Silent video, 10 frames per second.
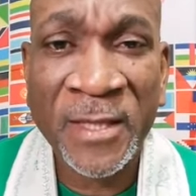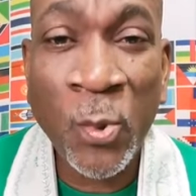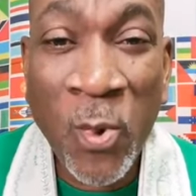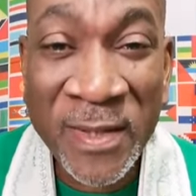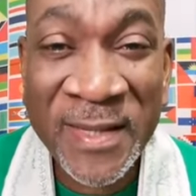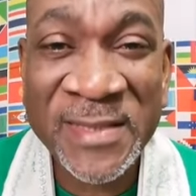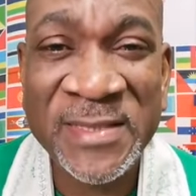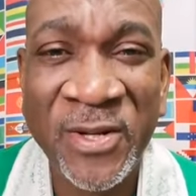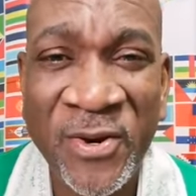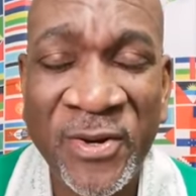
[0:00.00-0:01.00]
The one that
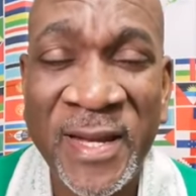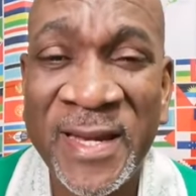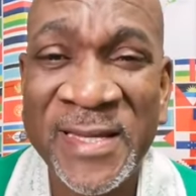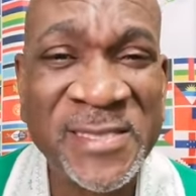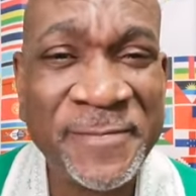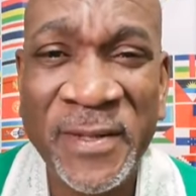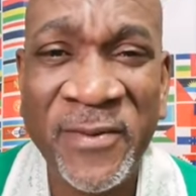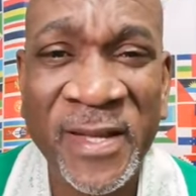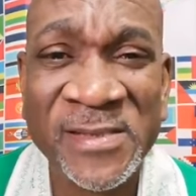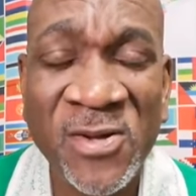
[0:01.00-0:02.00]
he heard and
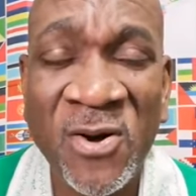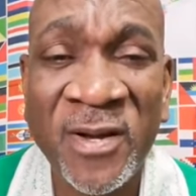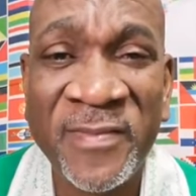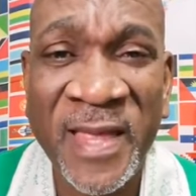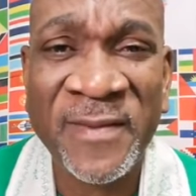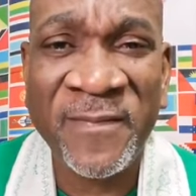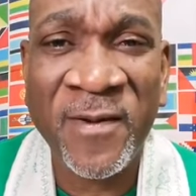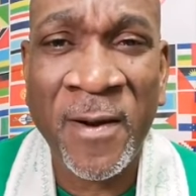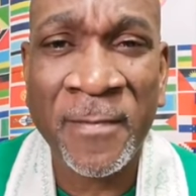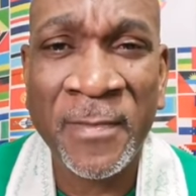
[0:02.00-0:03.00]
experienced all of that
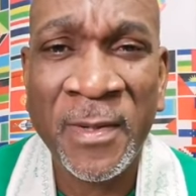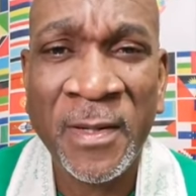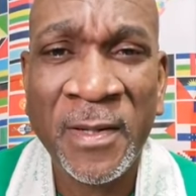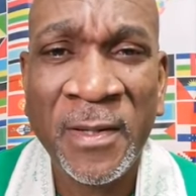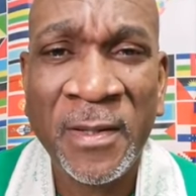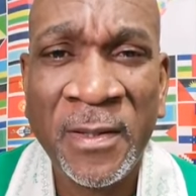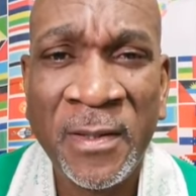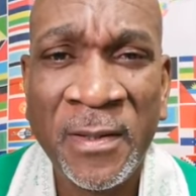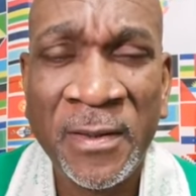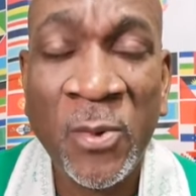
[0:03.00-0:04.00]
from.
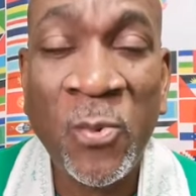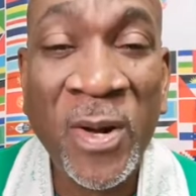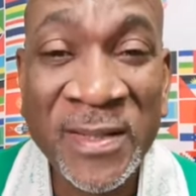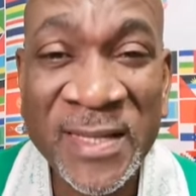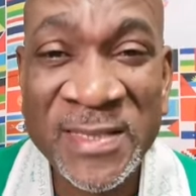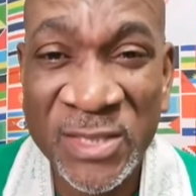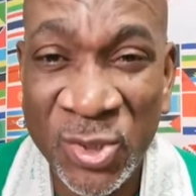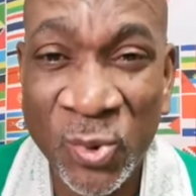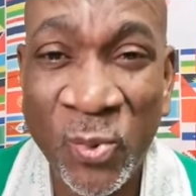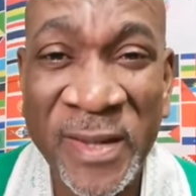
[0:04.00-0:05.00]
The one that he
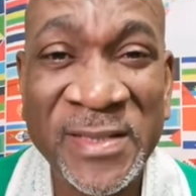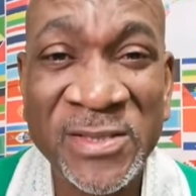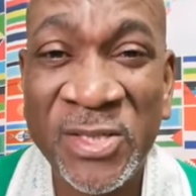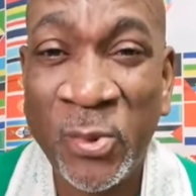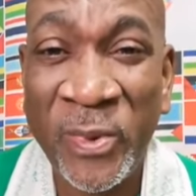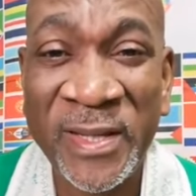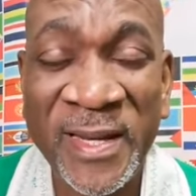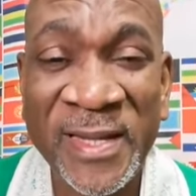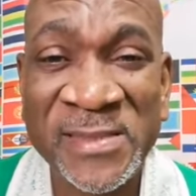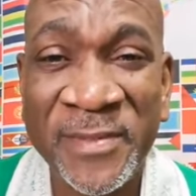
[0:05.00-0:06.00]
knew went into the
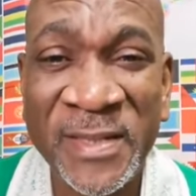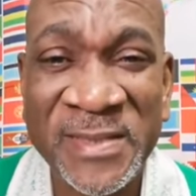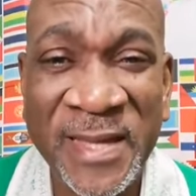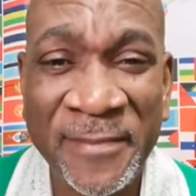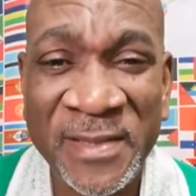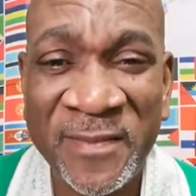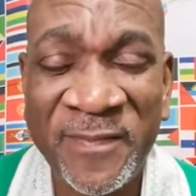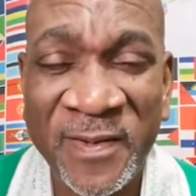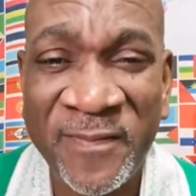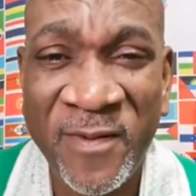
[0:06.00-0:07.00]
wilderness to be tempted
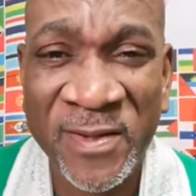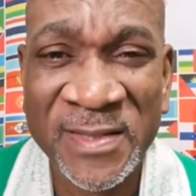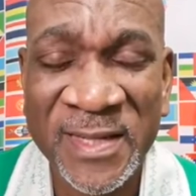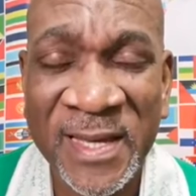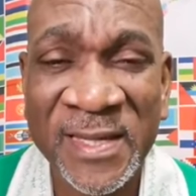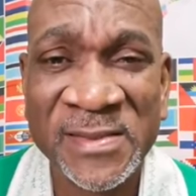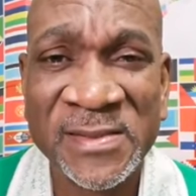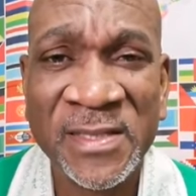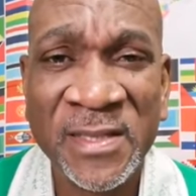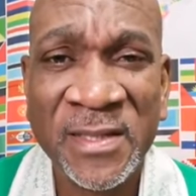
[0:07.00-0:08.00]
for the 40
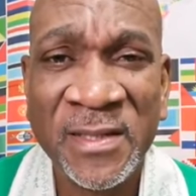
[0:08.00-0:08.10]
days